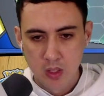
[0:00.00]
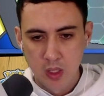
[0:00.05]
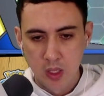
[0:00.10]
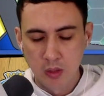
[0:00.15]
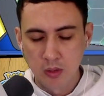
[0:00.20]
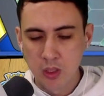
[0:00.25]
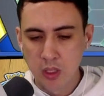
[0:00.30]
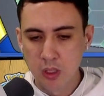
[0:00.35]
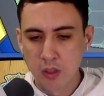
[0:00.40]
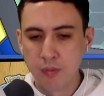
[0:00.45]
I'm
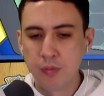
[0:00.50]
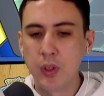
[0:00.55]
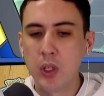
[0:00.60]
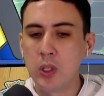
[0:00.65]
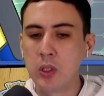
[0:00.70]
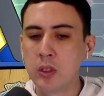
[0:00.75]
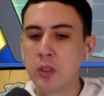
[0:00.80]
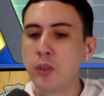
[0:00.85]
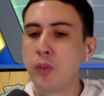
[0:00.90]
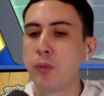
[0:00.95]
going to
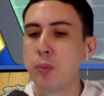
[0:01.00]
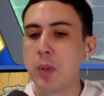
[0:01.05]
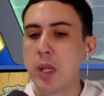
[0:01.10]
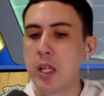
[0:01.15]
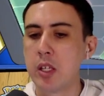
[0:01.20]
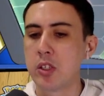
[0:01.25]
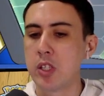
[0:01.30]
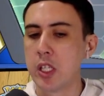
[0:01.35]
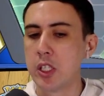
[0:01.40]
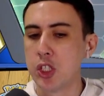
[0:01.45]
evolve
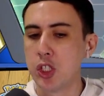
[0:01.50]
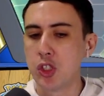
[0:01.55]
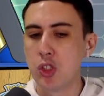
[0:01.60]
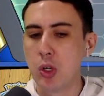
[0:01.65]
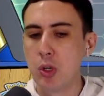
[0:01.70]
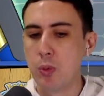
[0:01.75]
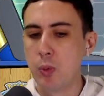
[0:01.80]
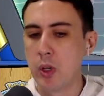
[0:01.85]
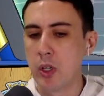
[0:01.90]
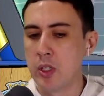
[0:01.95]
because I just
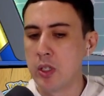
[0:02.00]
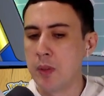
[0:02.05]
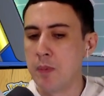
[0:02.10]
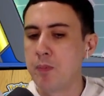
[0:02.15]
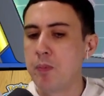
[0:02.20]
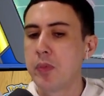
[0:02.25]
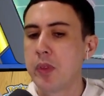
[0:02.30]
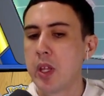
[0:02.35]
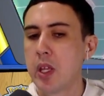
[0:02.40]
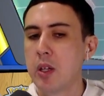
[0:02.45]
don't want it
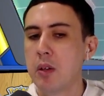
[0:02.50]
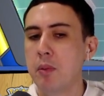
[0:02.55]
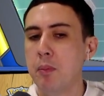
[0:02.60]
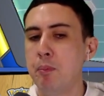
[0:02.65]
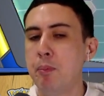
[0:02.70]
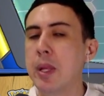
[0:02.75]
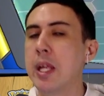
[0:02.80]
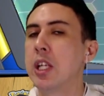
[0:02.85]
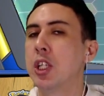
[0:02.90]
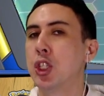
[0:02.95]

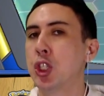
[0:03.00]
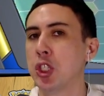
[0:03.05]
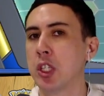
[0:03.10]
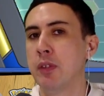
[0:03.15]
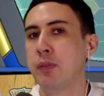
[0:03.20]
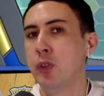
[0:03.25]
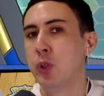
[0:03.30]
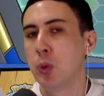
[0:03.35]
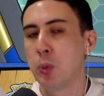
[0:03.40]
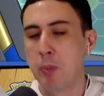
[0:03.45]
being
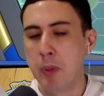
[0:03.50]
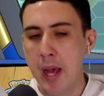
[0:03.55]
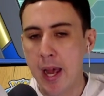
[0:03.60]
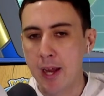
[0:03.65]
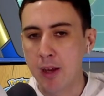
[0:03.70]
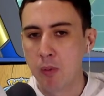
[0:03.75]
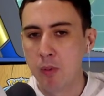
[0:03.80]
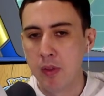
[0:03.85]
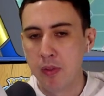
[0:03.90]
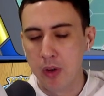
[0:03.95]
shuffled
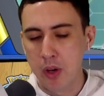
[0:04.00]
back with